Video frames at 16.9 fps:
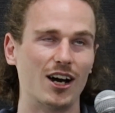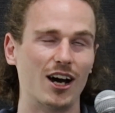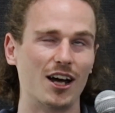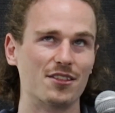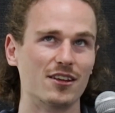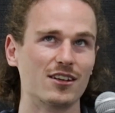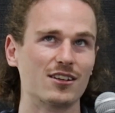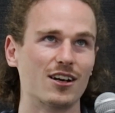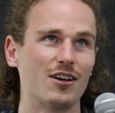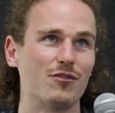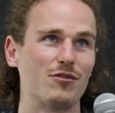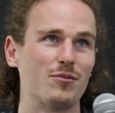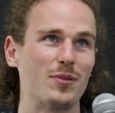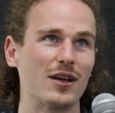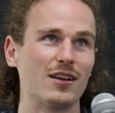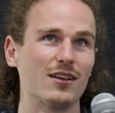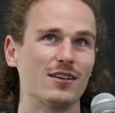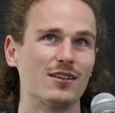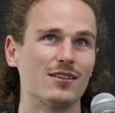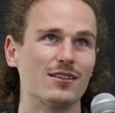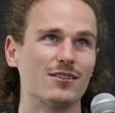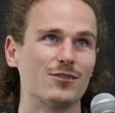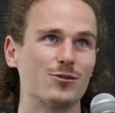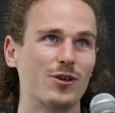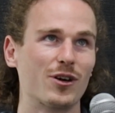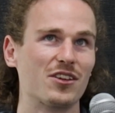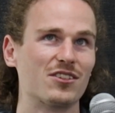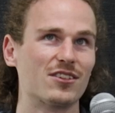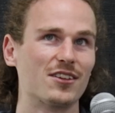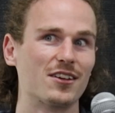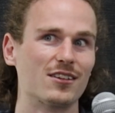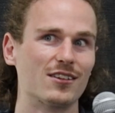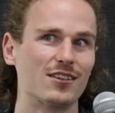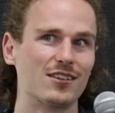I think I've been
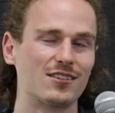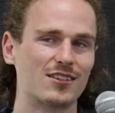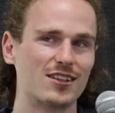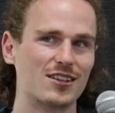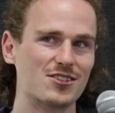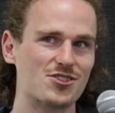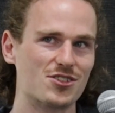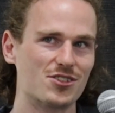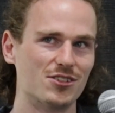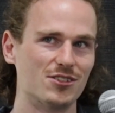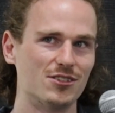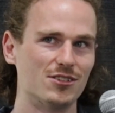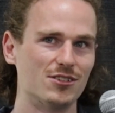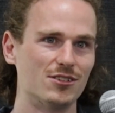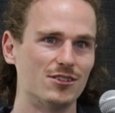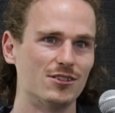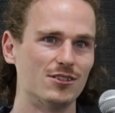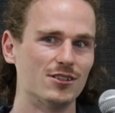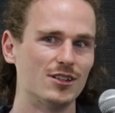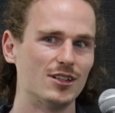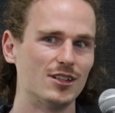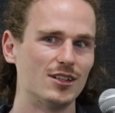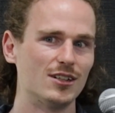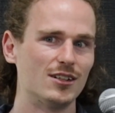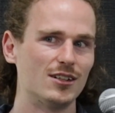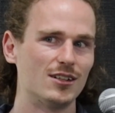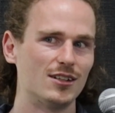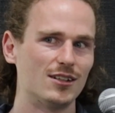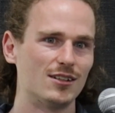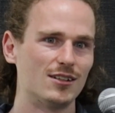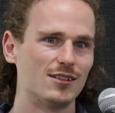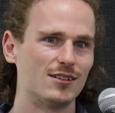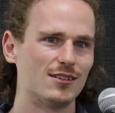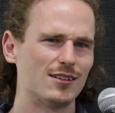recently listening to
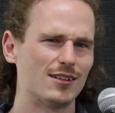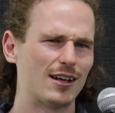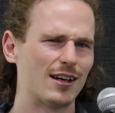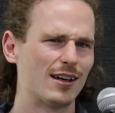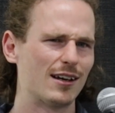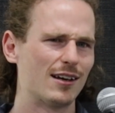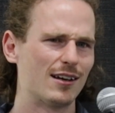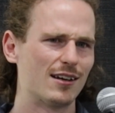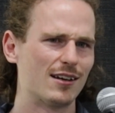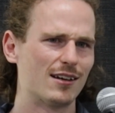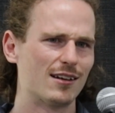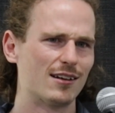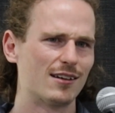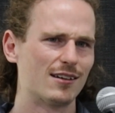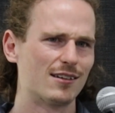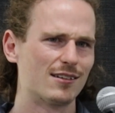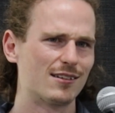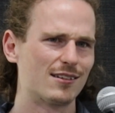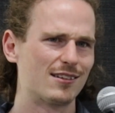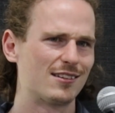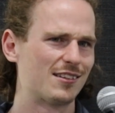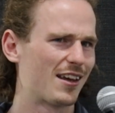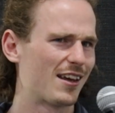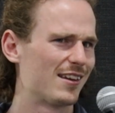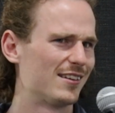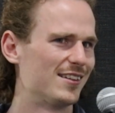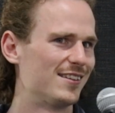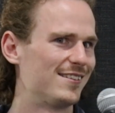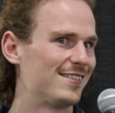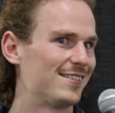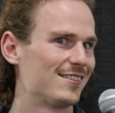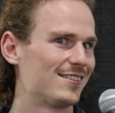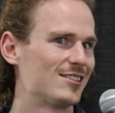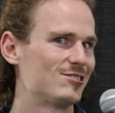
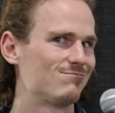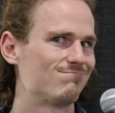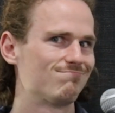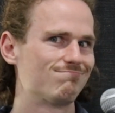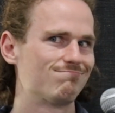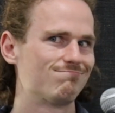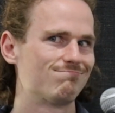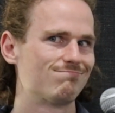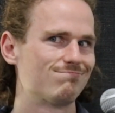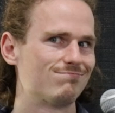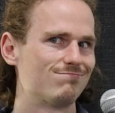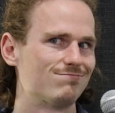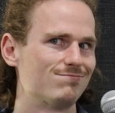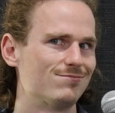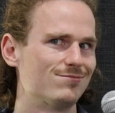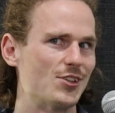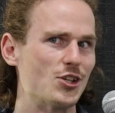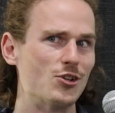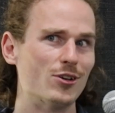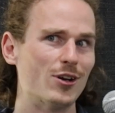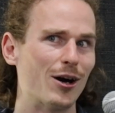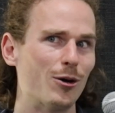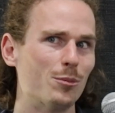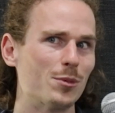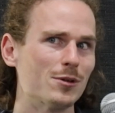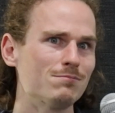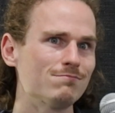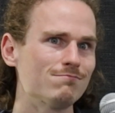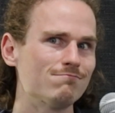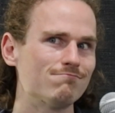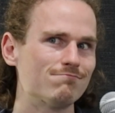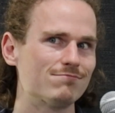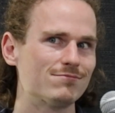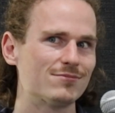Zed's new
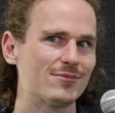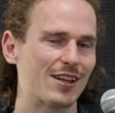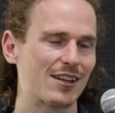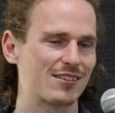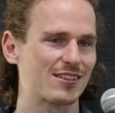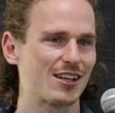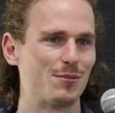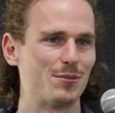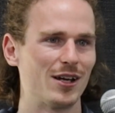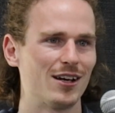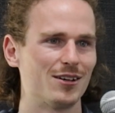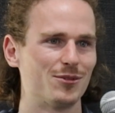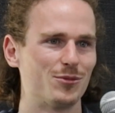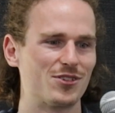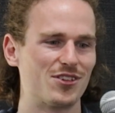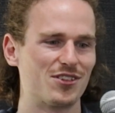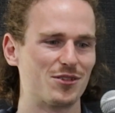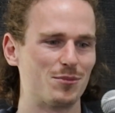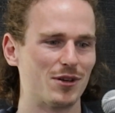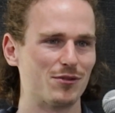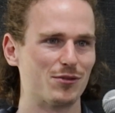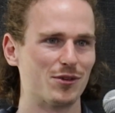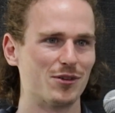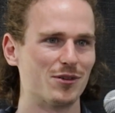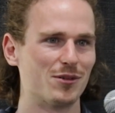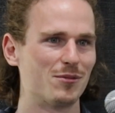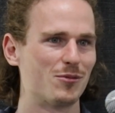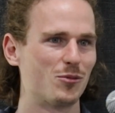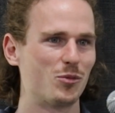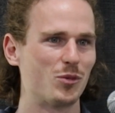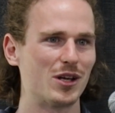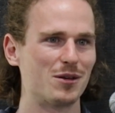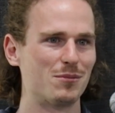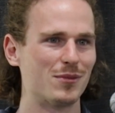album that's come out, which is a bit of a
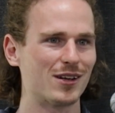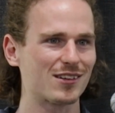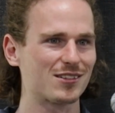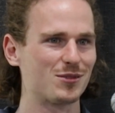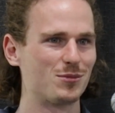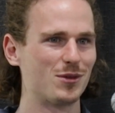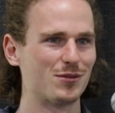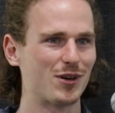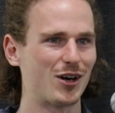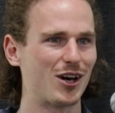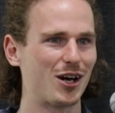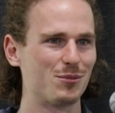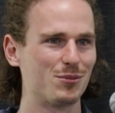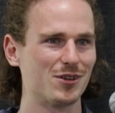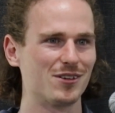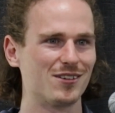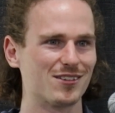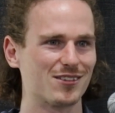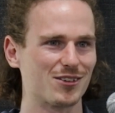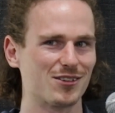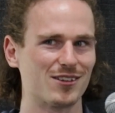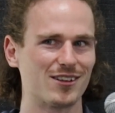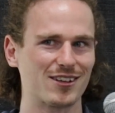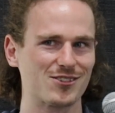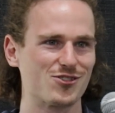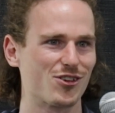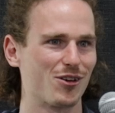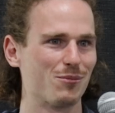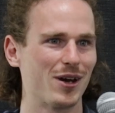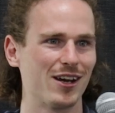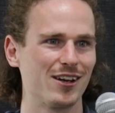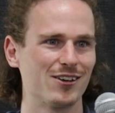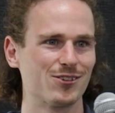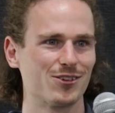weird mix, a bit of a hybrid, and he's got like
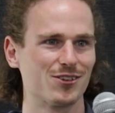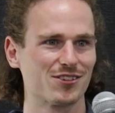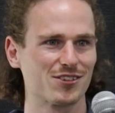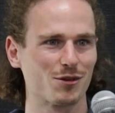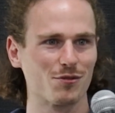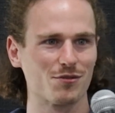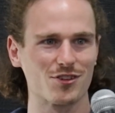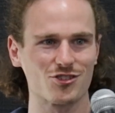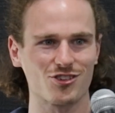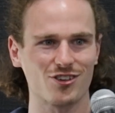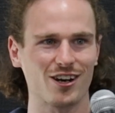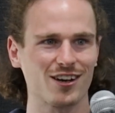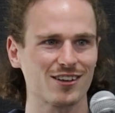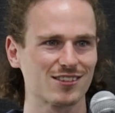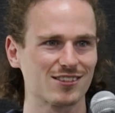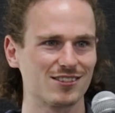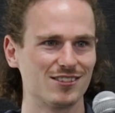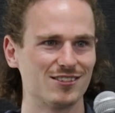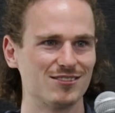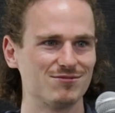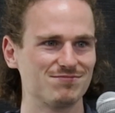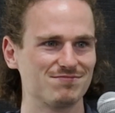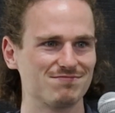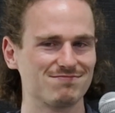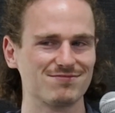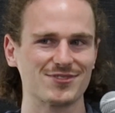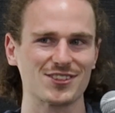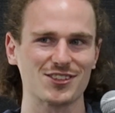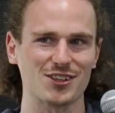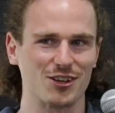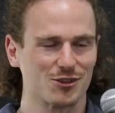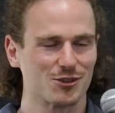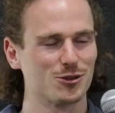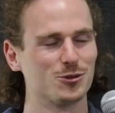John Mayer on some of the tracks, and it's
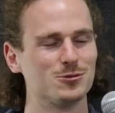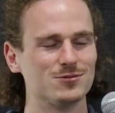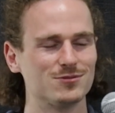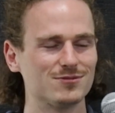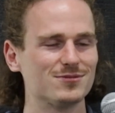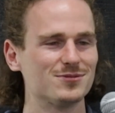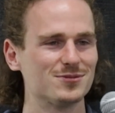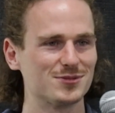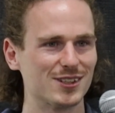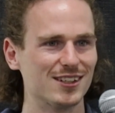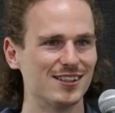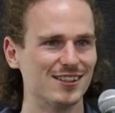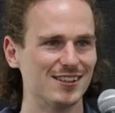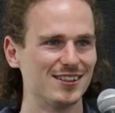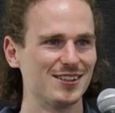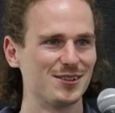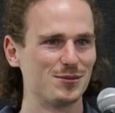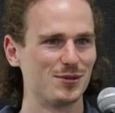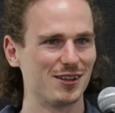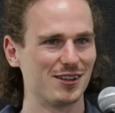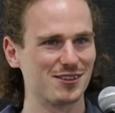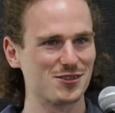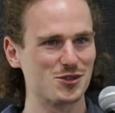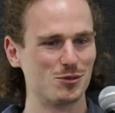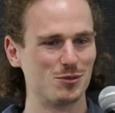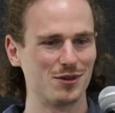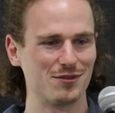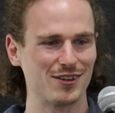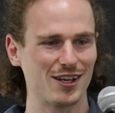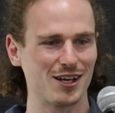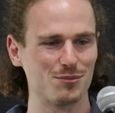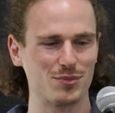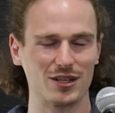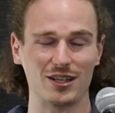kind of cool. Yeah, but it's good. We're listening to a bit of
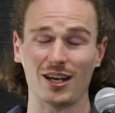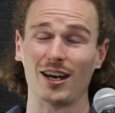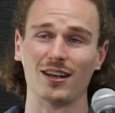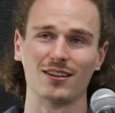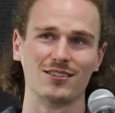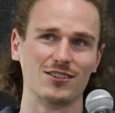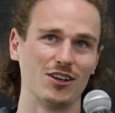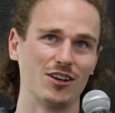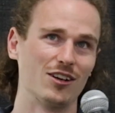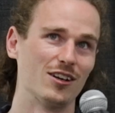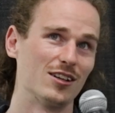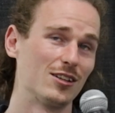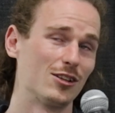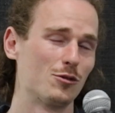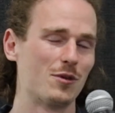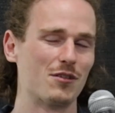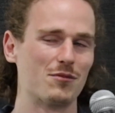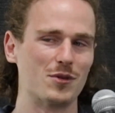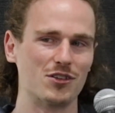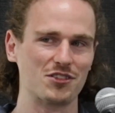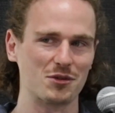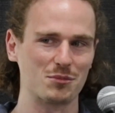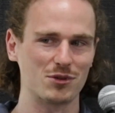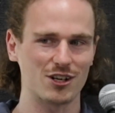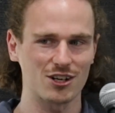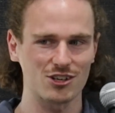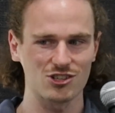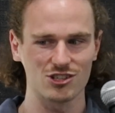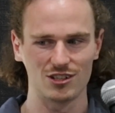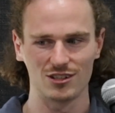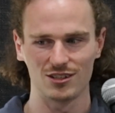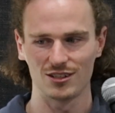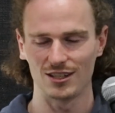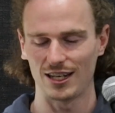that, but so a little bit of music
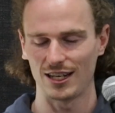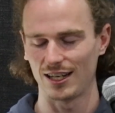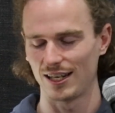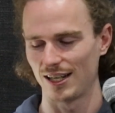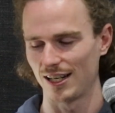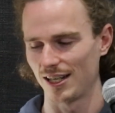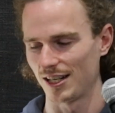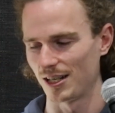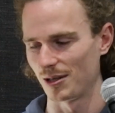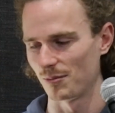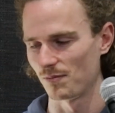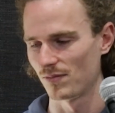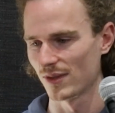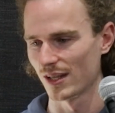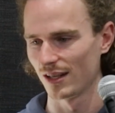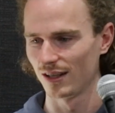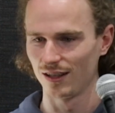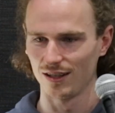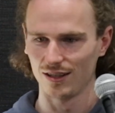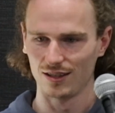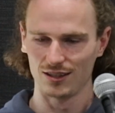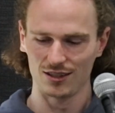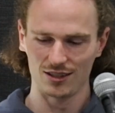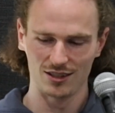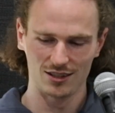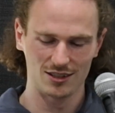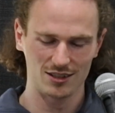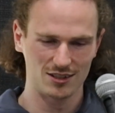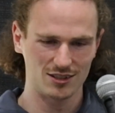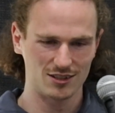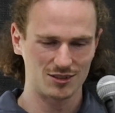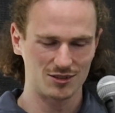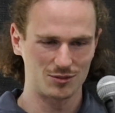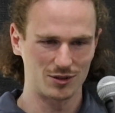production. What
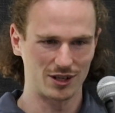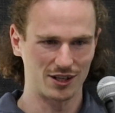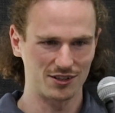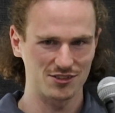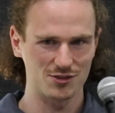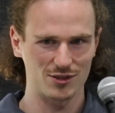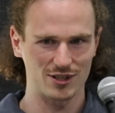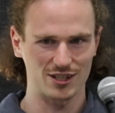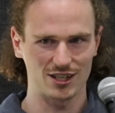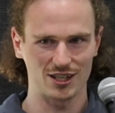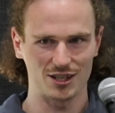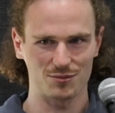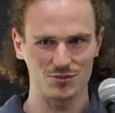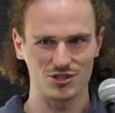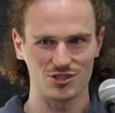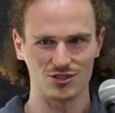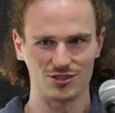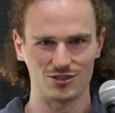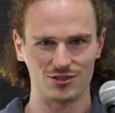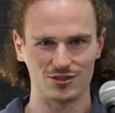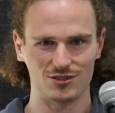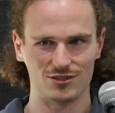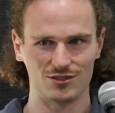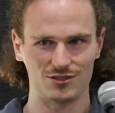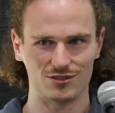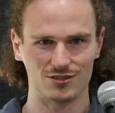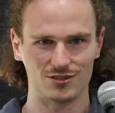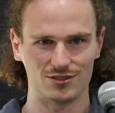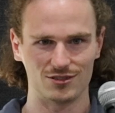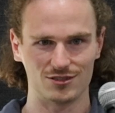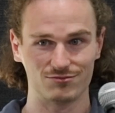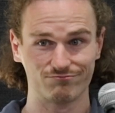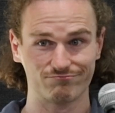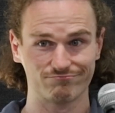else do I get up
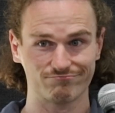to?